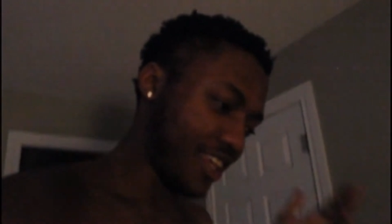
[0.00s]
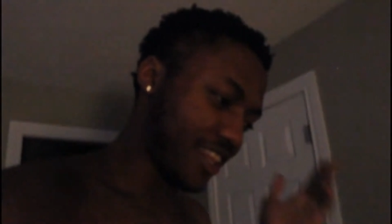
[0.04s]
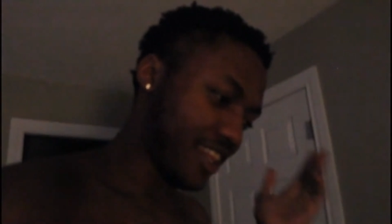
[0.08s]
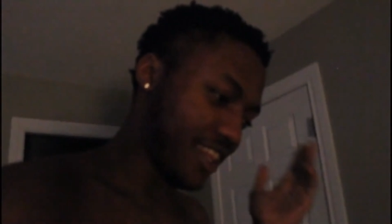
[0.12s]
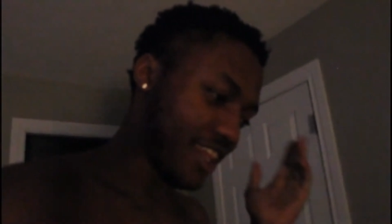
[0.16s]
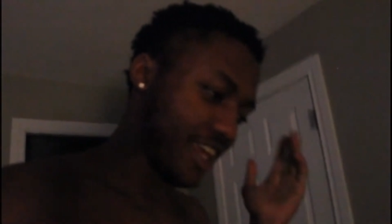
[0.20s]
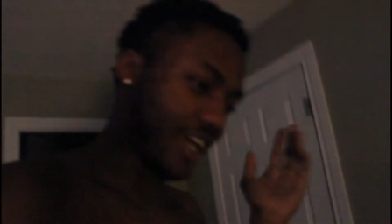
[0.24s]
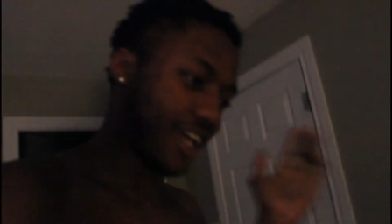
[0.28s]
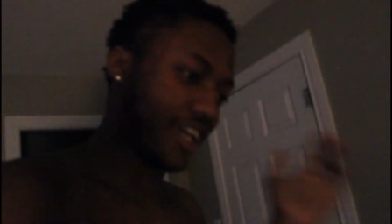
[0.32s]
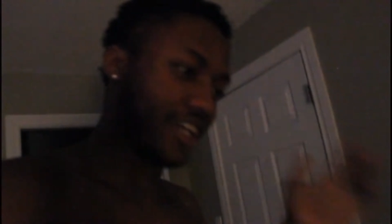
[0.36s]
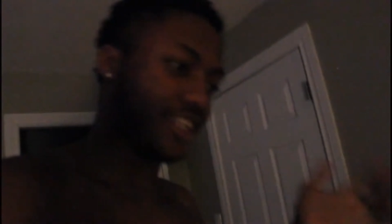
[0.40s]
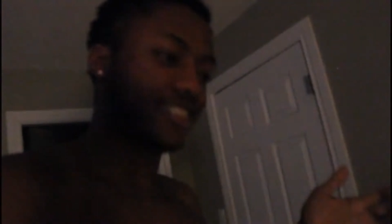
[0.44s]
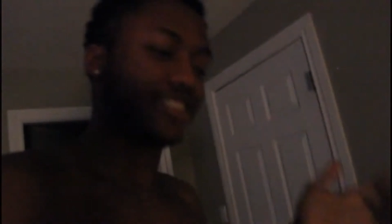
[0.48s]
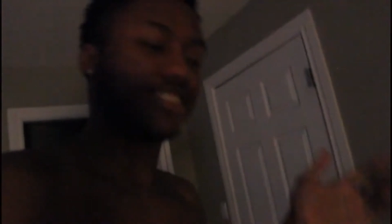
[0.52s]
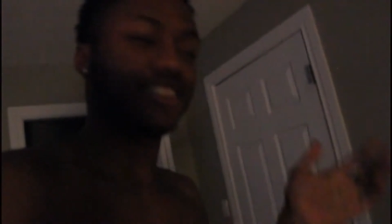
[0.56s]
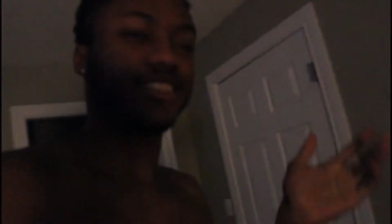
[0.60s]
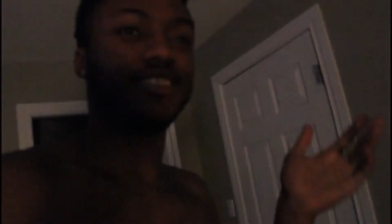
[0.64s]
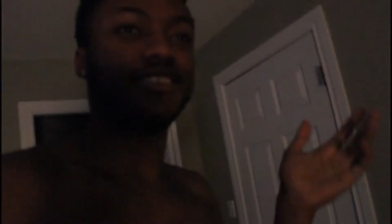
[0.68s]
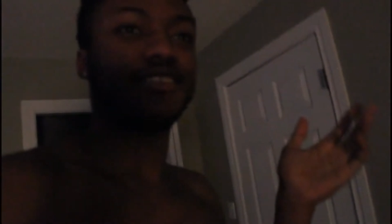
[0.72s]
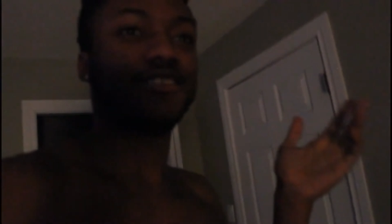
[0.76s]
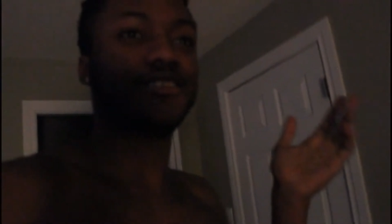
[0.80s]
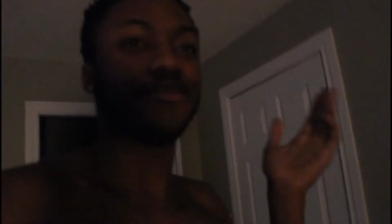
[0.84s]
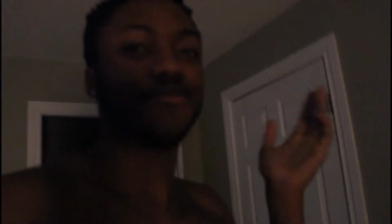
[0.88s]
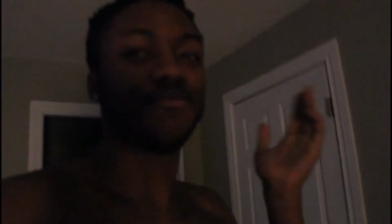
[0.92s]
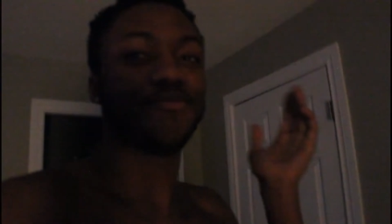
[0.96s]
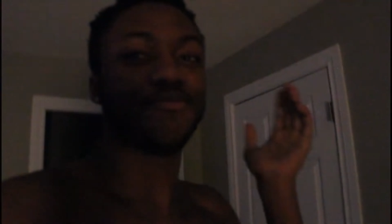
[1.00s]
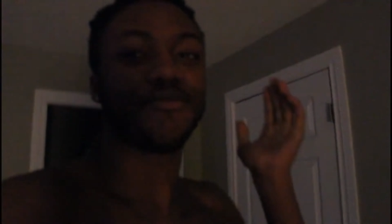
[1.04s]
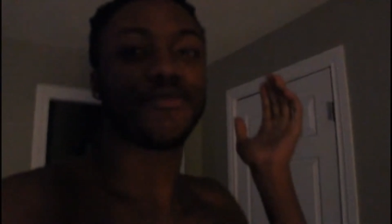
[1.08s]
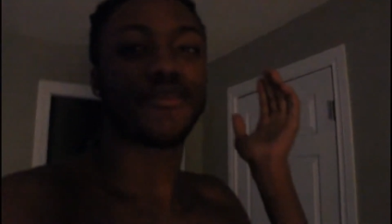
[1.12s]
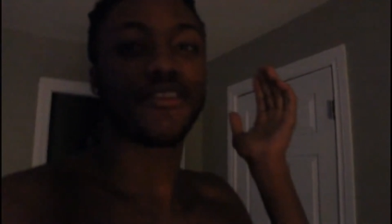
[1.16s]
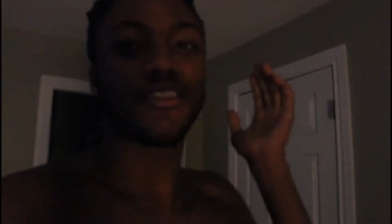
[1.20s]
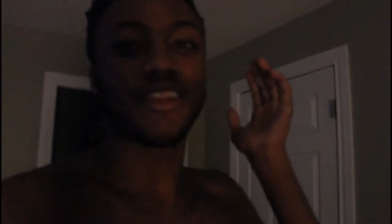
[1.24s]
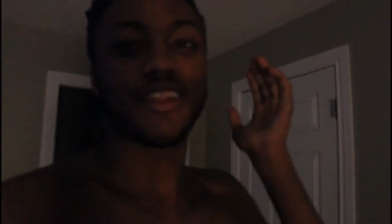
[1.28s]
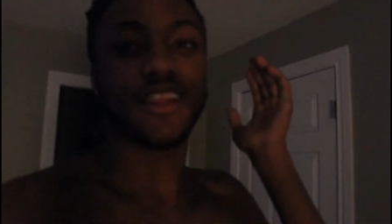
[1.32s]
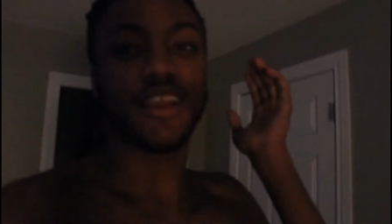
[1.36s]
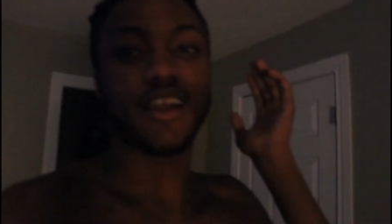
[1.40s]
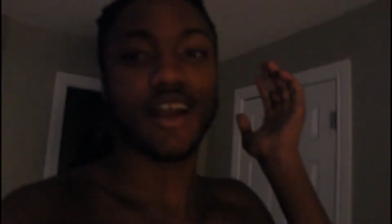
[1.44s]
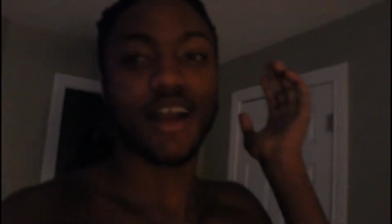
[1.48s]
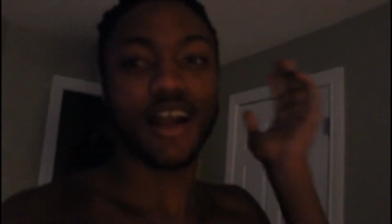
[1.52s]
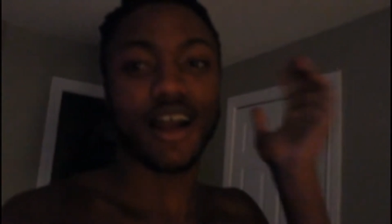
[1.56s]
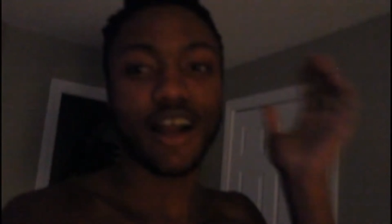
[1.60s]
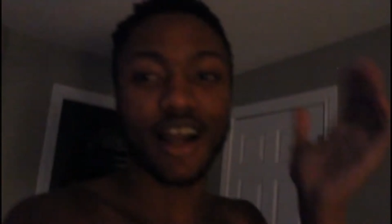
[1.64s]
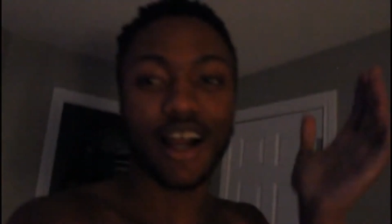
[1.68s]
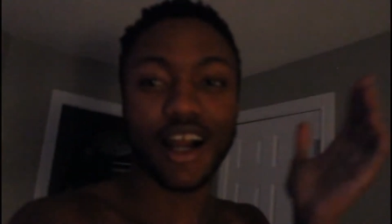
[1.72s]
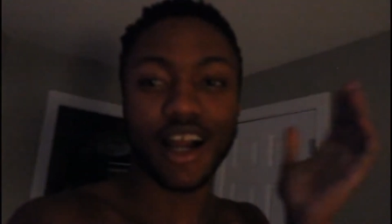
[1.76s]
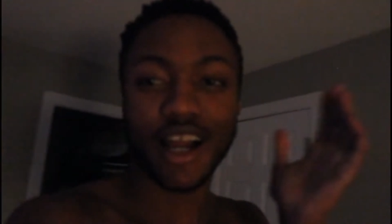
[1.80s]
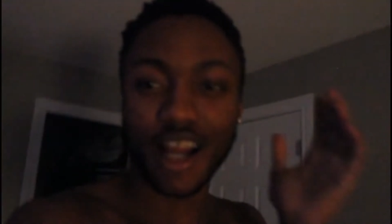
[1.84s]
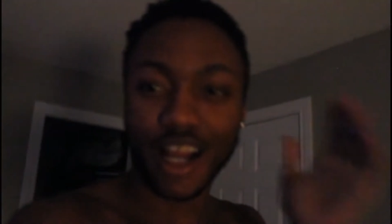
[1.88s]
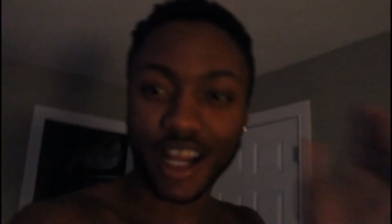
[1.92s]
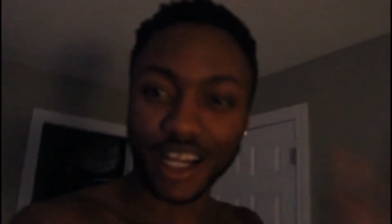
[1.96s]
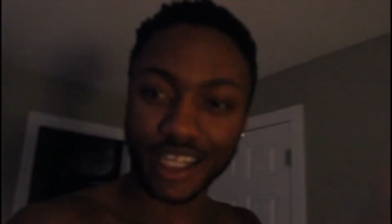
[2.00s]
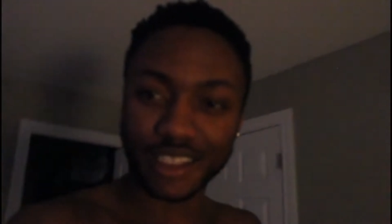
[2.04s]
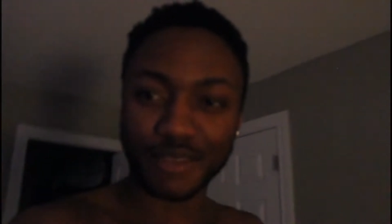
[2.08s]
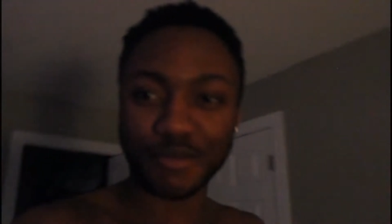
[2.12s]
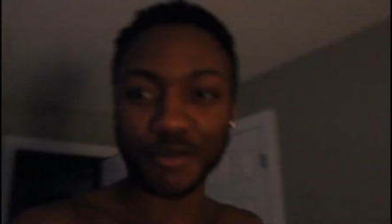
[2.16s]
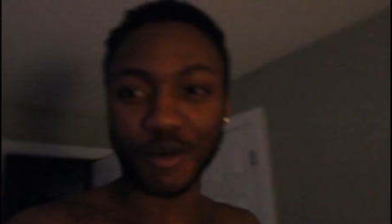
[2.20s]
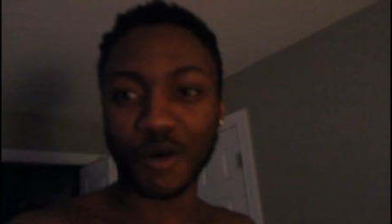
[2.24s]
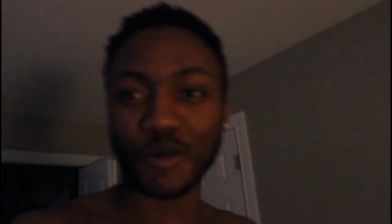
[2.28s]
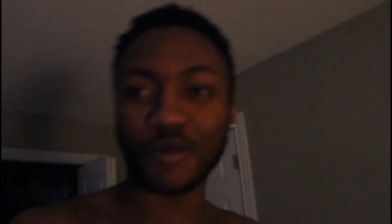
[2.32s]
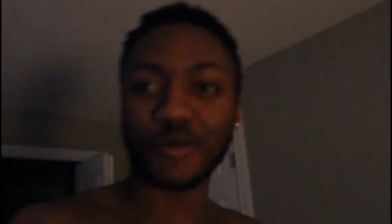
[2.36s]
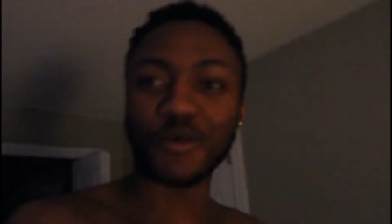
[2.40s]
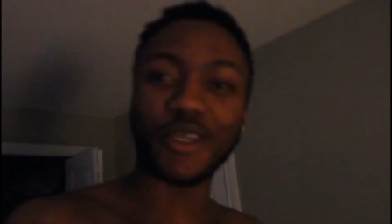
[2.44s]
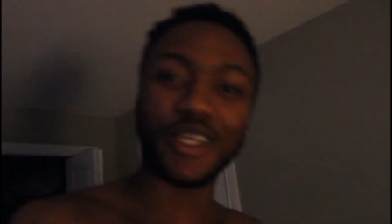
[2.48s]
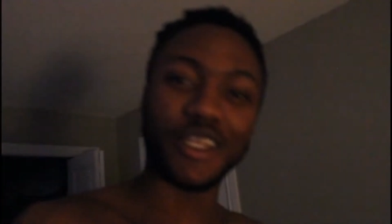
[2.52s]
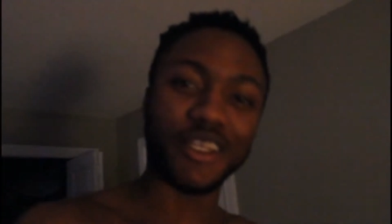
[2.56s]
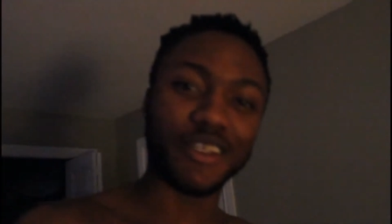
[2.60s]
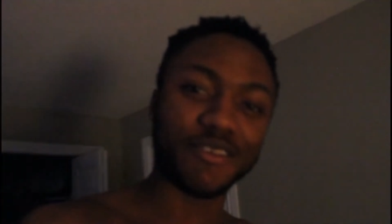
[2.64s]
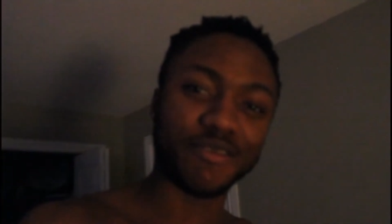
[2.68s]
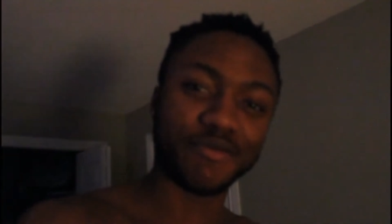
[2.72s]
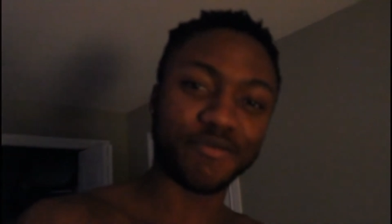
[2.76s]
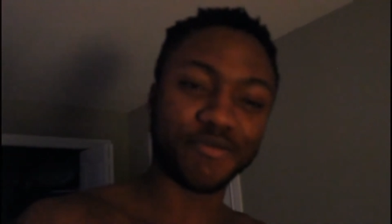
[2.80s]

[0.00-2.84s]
that I smoke weed.